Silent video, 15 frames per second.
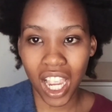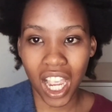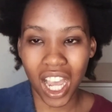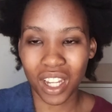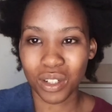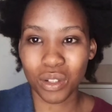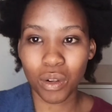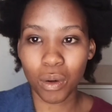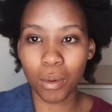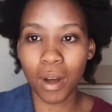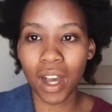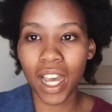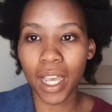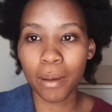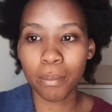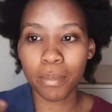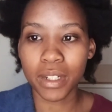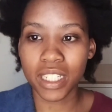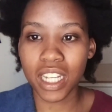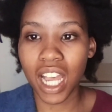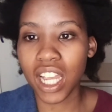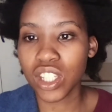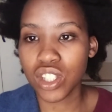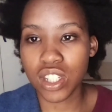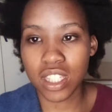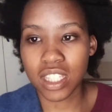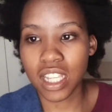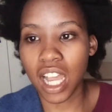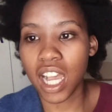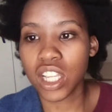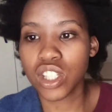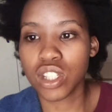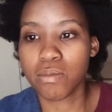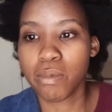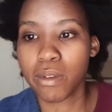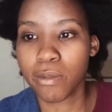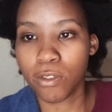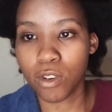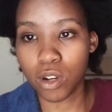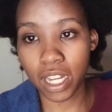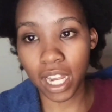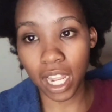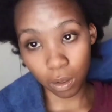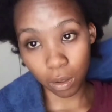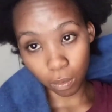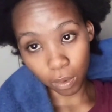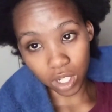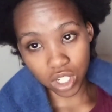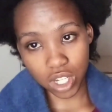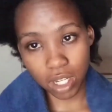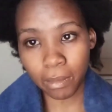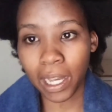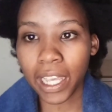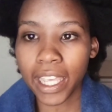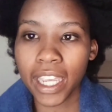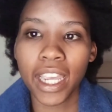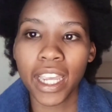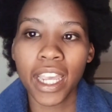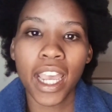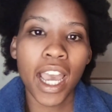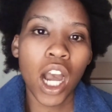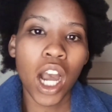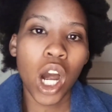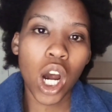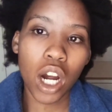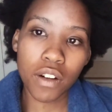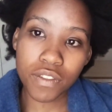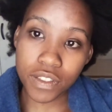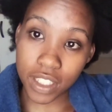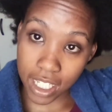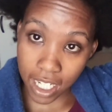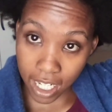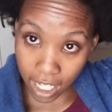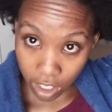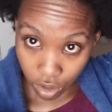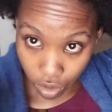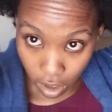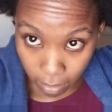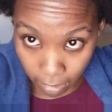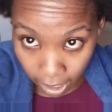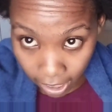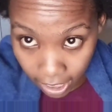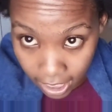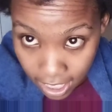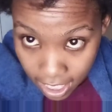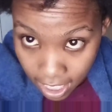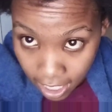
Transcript: I don't know why, but I just I just prefer like washing my hair after trimming it.